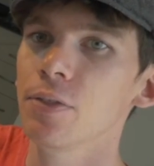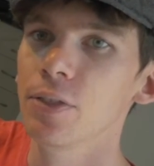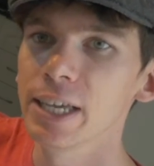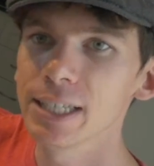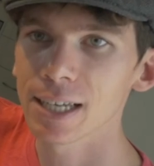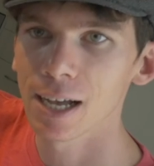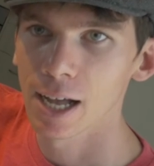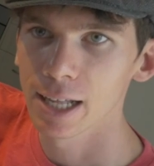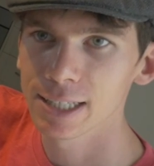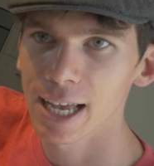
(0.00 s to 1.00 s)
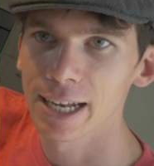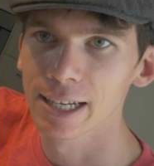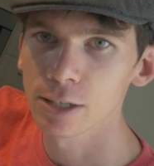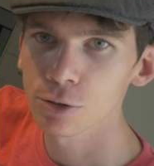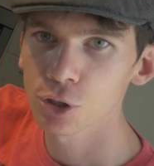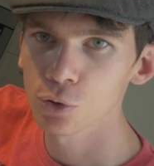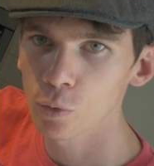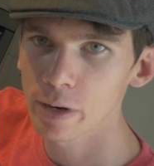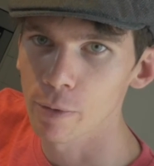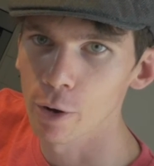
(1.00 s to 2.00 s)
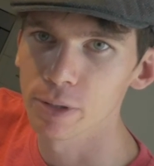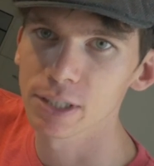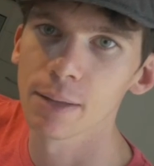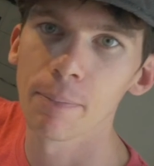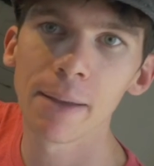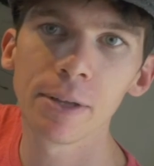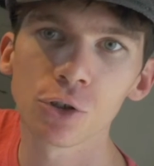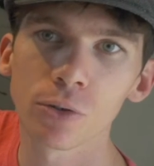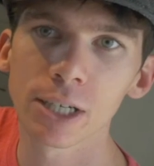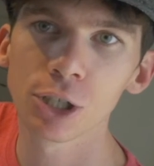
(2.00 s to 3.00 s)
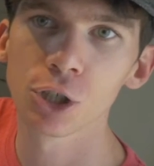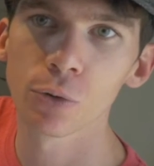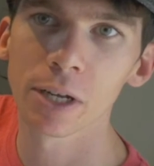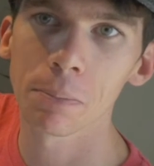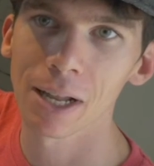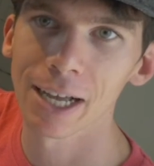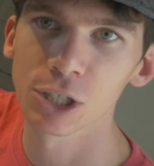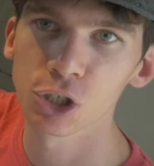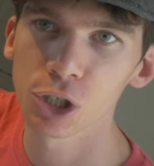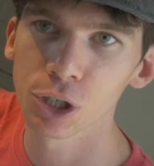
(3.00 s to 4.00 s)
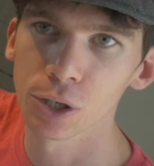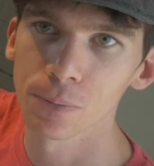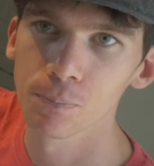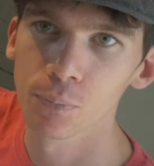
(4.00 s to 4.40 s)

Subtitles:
These cards add little story moments that may be triggered during a player's turn.